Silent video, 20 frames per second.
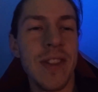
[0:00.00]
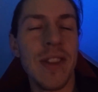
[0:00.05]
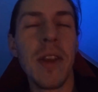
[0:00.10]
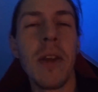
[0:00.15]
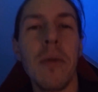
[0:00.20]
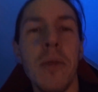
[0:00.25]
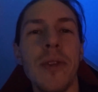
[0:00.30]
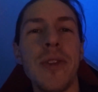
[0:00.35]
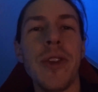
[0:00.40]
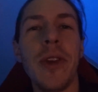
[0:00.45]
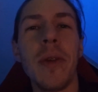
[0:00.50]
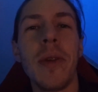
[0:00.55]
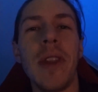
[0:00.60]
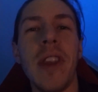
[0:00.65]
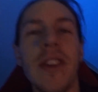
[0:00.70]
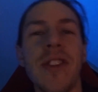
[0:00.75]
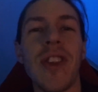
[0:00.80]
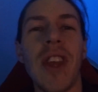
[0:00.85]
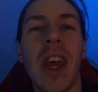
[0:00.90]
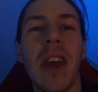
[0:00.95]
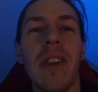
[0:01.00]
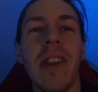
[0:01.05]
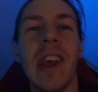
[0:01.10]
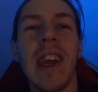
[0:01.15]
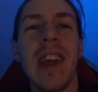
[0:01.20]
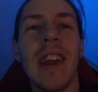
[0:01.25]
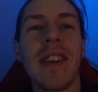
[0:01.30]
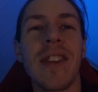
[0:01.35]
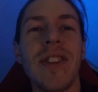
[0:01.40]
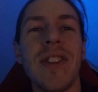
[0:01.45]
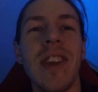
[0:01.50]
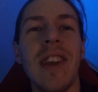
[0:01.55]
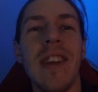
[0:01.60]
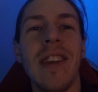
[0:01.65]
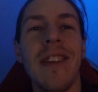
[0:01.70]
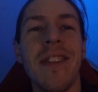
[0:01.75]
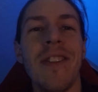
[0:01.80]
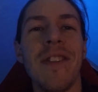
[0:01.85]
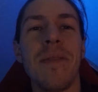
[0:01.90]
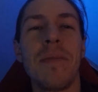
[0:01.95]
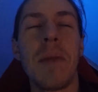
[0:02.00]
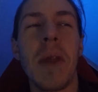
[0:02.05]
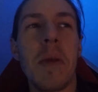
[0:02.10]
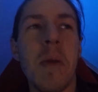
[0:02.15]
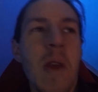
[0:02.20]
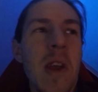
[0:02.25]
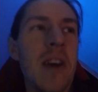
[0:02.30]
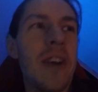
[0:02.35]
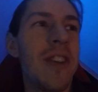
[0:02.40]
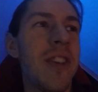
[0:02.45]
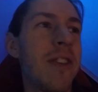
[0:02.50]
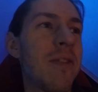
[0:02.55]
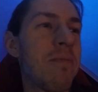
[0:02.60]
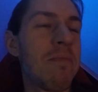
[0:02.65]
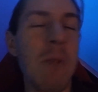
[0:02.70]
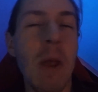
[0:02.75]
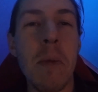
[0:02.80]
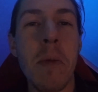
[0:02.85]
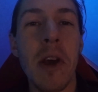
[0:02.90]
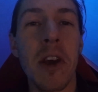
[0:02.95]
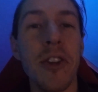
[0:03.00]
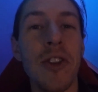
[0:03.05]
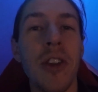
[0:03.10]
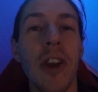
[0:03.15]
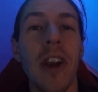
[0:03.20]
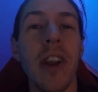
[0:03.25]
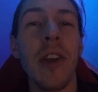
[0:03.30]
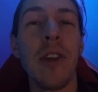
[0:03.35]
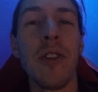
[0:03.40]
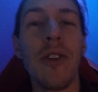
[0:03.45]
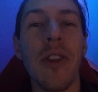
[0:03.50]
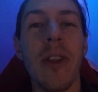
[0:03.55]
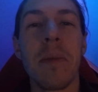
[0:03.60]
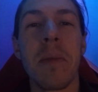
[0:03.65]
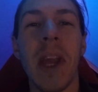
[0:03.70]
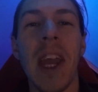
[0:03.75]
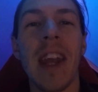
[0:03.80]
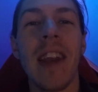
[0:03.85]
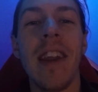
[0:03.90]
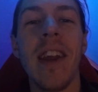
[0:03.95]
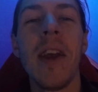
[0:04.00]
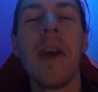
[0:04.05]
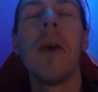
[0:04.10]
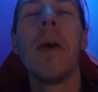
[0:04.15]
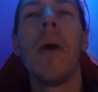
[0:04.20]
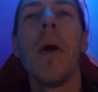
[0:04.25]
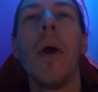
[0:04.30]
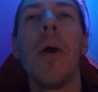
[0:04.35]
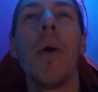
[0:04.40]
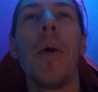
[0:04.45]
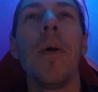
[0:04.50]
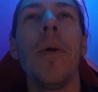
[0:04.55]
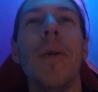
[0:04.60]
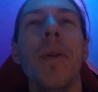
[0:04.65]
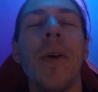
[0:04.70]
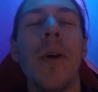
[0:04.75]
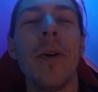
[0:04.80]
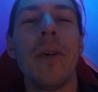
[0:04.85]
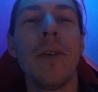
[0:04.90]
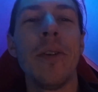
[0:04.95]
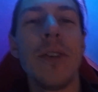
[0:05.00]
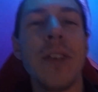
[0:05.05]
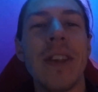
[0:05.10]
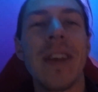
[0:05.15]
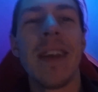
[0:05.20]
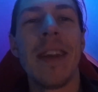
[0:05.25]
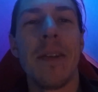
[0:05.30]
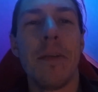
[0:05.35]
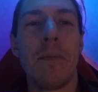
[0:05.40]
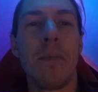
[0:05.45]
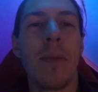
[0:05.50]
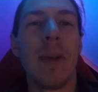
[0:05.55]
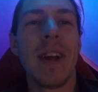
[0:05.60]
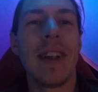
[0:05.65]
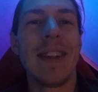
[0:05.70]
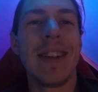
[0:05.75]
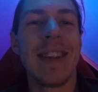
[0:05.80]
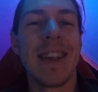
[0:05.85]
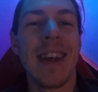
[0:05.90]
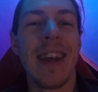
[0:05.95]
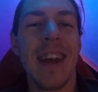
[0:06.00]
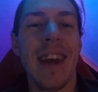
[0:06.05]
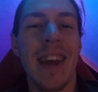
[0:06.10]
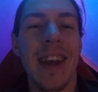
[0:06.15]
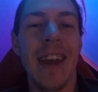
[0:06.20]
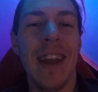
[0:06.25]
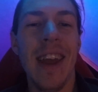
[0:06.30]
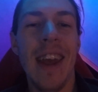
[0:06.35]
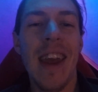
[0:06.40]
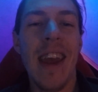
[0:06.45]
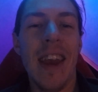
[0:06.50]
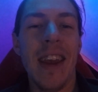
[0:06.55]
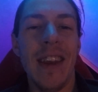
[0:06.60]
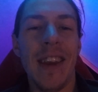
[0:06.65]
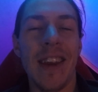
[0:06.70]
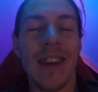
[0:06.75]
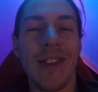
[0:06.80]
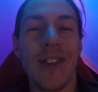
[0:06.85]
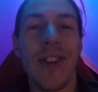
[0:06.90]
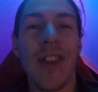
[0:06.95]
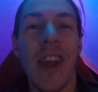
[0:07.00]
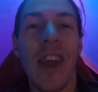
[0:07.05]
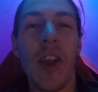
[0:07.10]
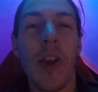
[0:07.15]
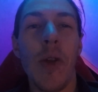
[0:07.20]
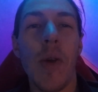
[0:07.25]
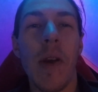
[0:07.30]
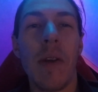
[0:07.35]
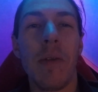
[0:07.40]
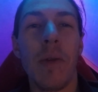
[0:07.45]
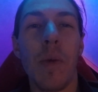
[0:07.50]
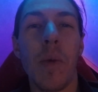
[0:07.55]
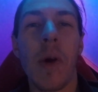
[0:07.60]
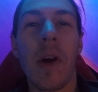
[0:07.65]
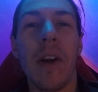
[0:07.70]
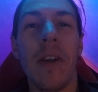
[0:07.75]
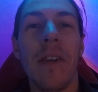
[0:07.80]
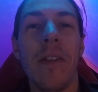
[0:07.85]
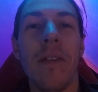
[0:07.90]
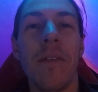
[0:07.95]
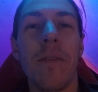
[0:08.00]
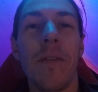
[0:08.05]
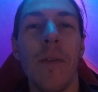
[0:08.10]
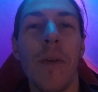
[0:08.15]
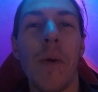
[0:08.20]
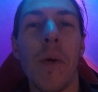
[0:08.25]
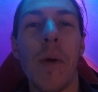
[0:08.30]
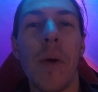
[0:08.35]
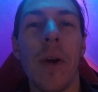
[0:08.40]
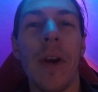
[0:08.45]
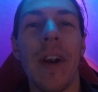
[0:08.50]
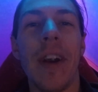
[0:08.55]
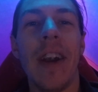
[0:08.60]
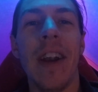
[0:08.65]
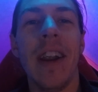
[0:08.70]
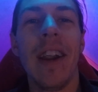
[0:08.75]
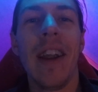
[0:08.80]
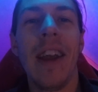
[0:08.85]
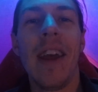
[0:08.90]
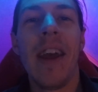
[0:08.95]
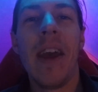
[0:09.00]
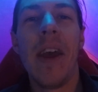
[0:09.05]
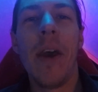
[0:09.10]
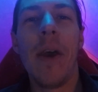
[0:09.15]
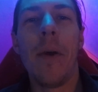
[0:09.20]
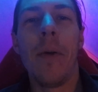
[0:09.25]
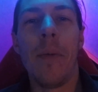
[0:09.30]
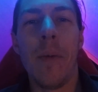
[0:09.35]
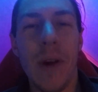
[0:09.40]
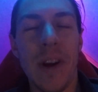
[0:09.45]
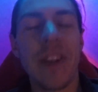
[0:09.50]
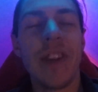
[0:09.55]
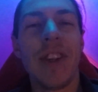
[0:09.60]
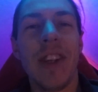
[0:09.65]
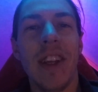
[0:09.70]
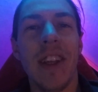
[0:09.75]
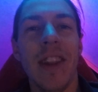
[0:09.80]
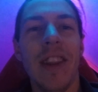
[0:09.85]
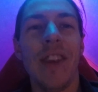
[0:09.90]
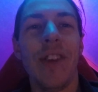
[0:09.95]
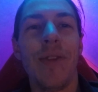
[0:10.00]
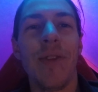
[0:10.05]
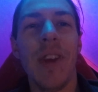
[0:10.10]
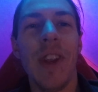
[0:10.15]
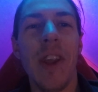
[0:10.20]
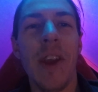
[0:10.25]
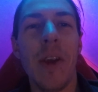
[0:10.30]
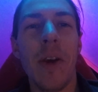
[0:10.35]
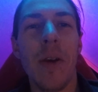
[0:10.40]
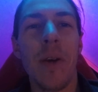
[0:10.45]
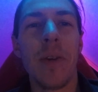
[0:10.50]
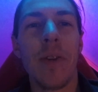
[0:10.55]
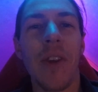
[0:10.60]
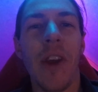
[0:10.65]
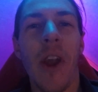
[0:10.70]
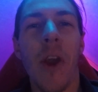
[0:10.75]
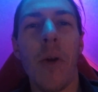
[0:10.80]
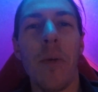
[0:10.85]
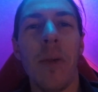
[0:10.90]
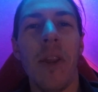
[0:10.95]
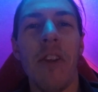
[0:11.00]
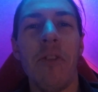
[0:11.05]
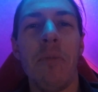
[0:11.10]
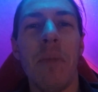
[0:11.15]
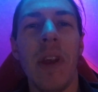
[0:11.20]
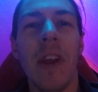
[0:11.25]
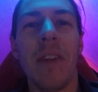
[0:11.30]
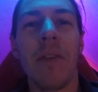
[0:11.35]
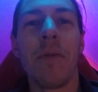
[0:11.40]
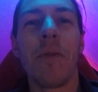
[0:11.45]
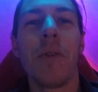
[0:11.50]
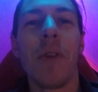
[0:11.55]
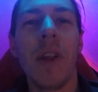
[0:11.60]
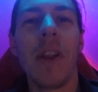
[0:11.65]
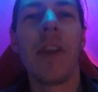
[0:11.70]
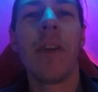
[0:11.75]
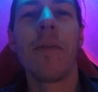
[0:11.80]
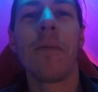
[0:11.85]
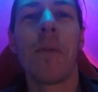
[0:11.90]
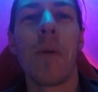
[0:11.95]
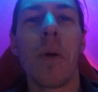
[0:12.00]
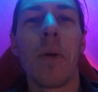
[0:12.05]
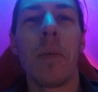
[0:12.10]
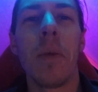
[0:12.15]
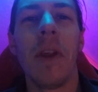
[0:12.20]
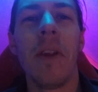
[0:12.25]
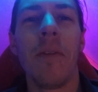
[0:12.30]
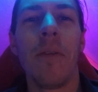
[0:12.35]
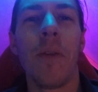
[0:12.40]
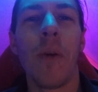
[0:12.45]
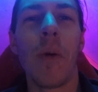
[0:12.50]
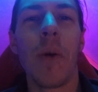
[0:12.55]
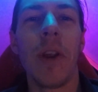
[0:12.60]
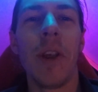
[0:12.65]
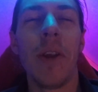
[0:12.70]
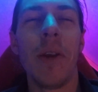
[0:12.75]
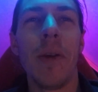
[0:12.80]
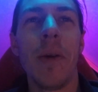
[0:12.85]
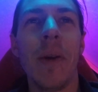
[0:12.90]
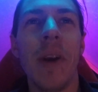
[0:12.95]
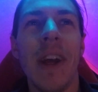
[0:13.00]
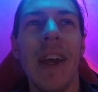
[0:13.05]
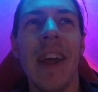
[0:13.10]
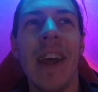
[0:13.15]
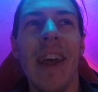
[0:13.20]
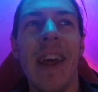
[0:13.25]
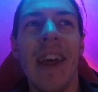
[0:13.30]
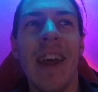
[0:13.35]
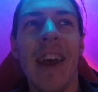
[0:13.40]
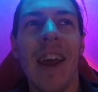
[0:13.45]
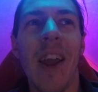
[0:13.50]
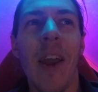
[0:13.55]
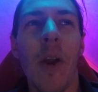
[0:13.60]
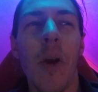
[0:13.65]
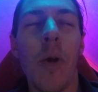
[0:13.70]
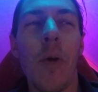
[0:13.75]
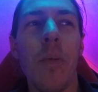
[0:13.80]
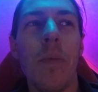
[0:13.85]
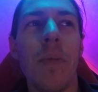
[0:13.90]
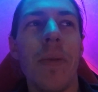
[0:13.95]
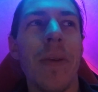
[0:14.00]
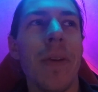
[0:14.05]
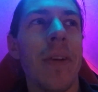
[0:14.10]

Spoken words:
We'll see what they sound like. See if maybe I'll start using them again. Who knows? But yes, thank you everyone for watching these videos. I hope they've been really informative for you. I hope